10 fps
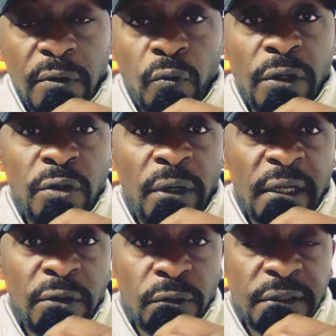When you
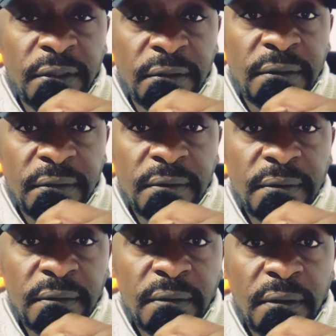learn those things
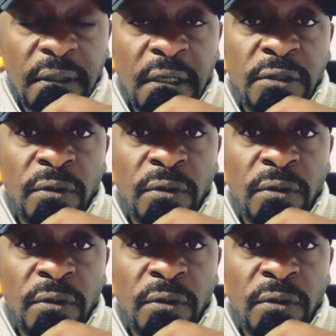and